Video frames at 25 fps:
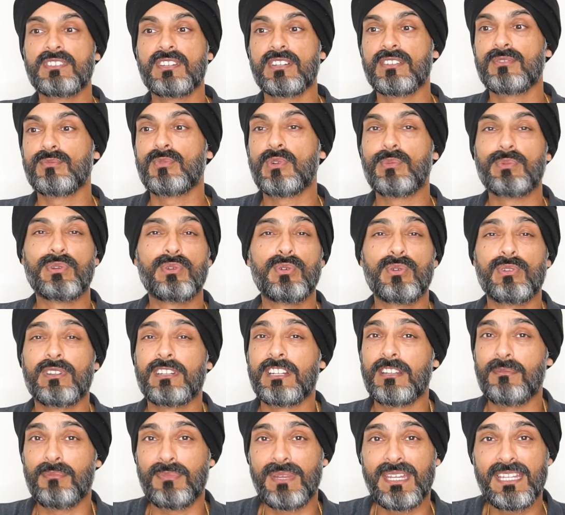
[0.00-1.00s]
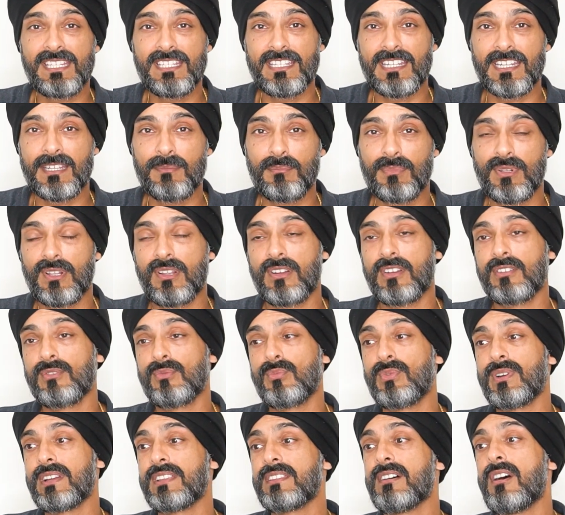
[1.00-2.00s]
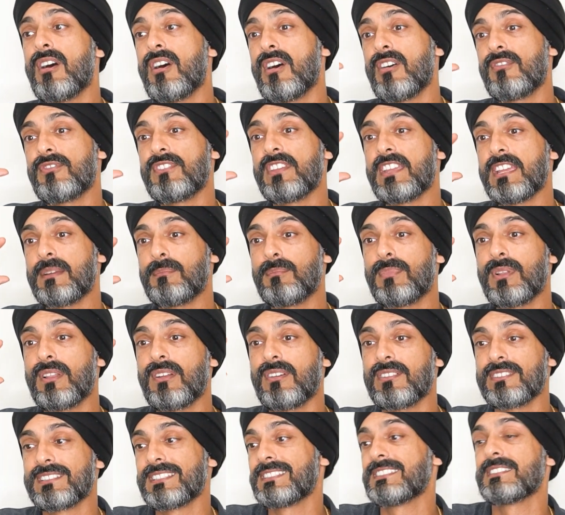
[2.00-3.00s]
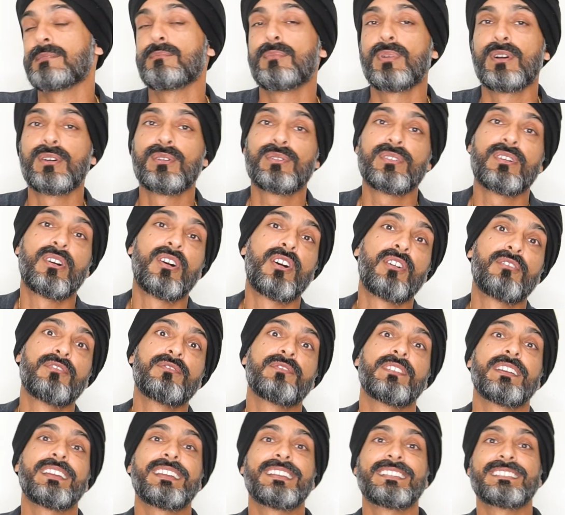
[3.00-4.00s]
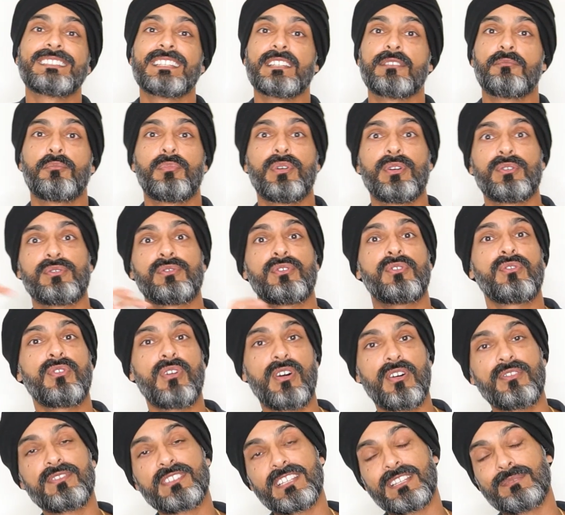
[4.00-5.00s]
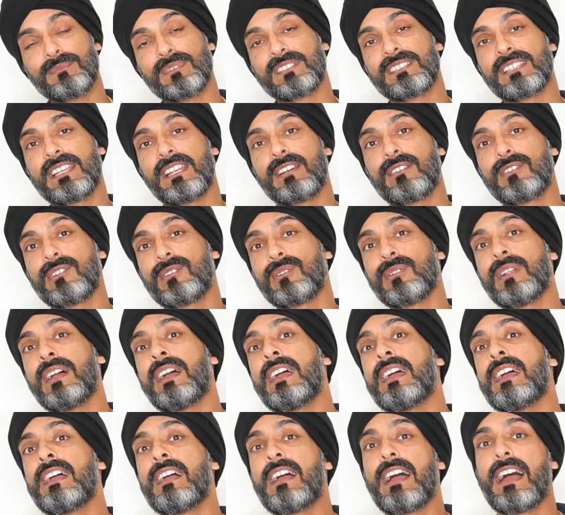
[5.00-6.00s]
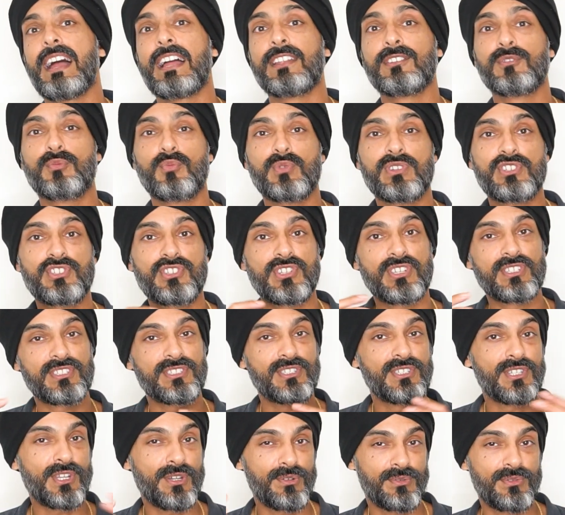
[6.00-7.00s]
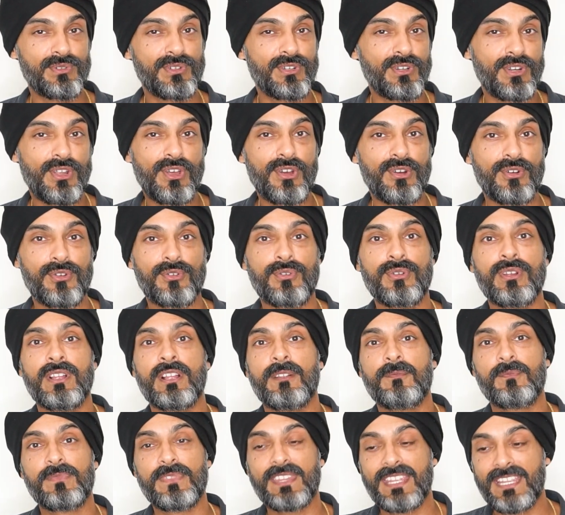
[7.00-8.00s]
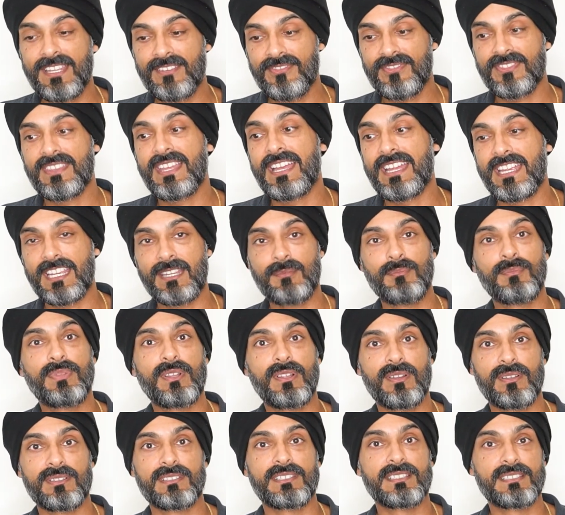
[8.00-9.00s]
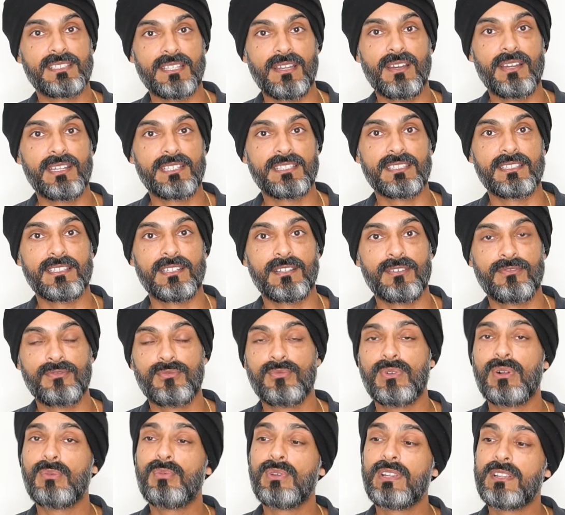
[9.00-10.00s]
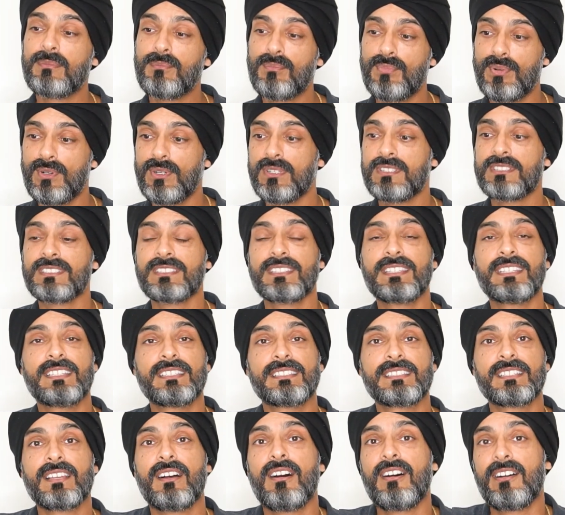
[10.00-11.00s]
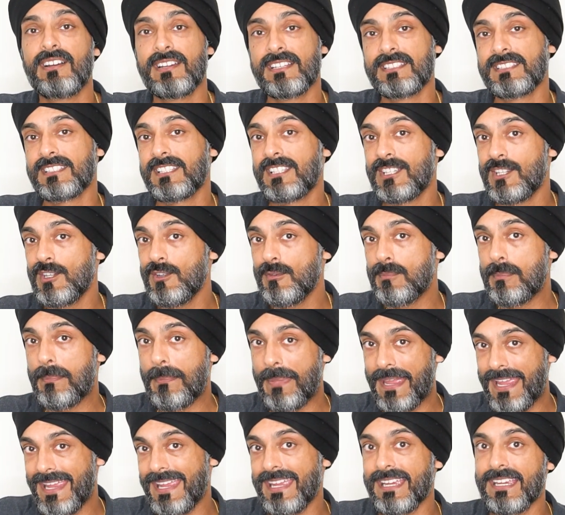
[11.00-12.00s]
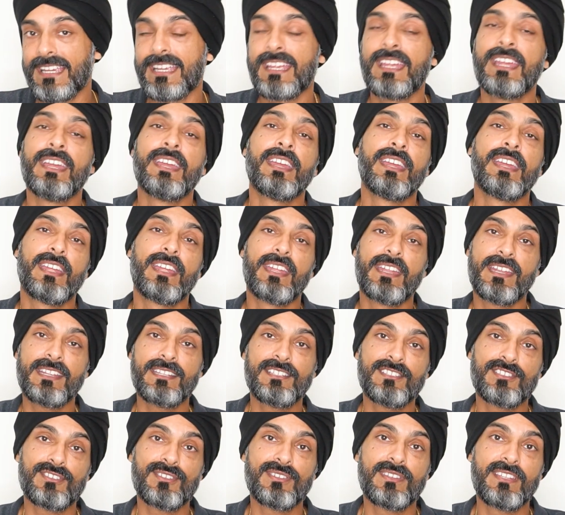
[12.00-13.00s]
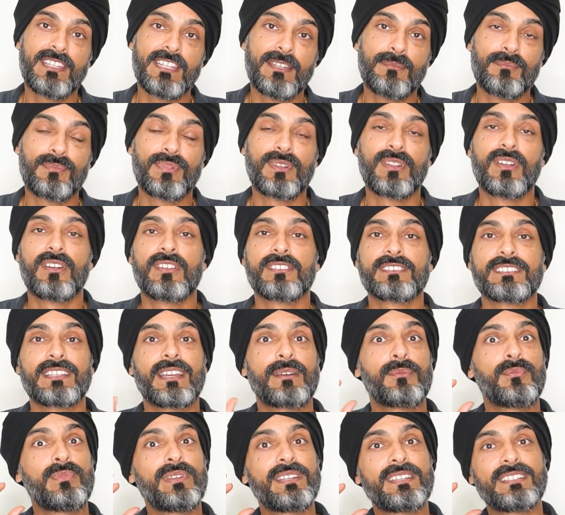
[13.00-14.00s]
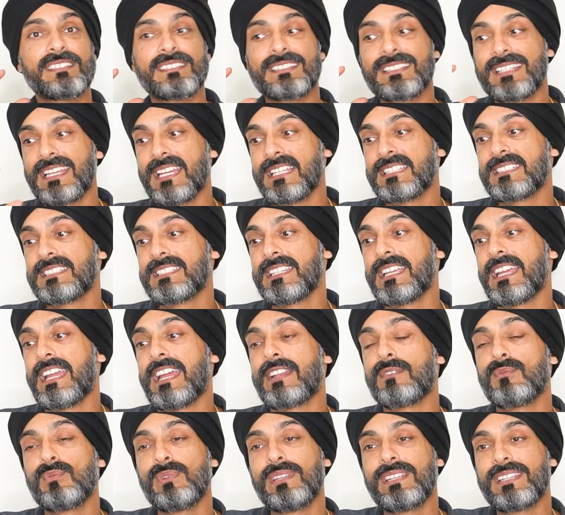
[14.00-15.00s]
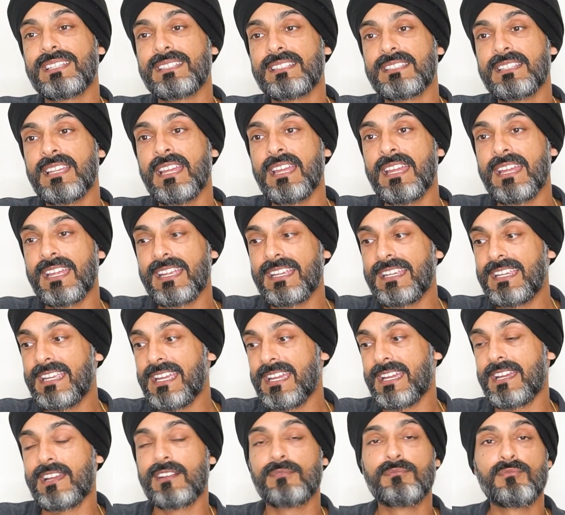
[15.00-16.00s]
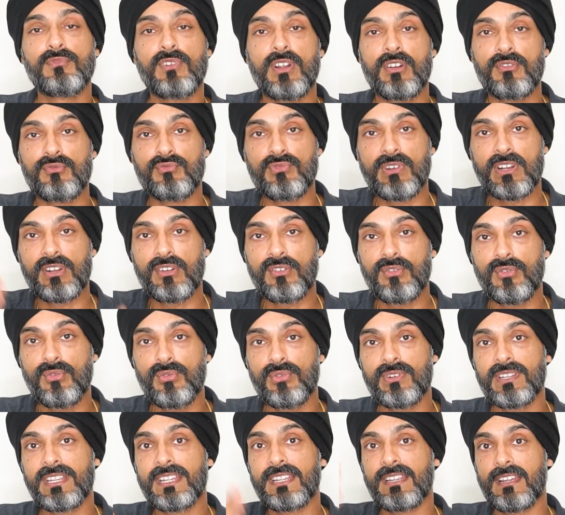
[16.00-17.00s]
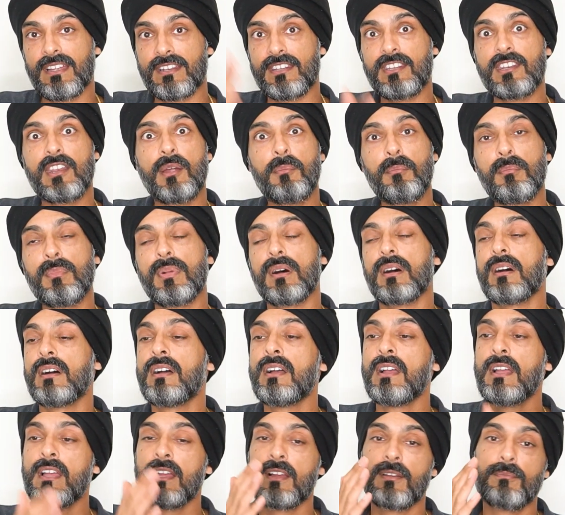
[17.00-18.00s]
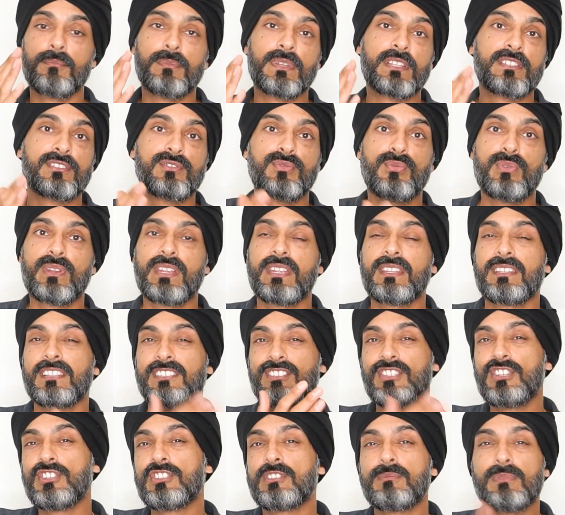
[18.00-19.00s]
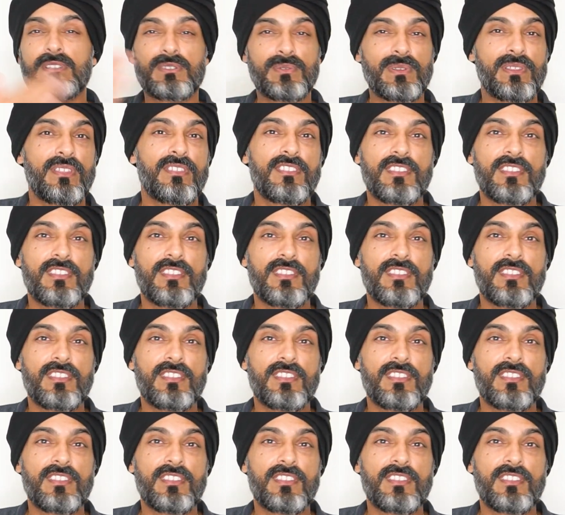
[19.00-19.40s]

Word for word: done what we call an immediate implant where half the implant is in bone, half of it is in bone grafting material, and we just don't know if that implant is tight enough. Well, we can put this ISQ peg into the implant and we can test it and we can get a, a recording, a number between, it's usually between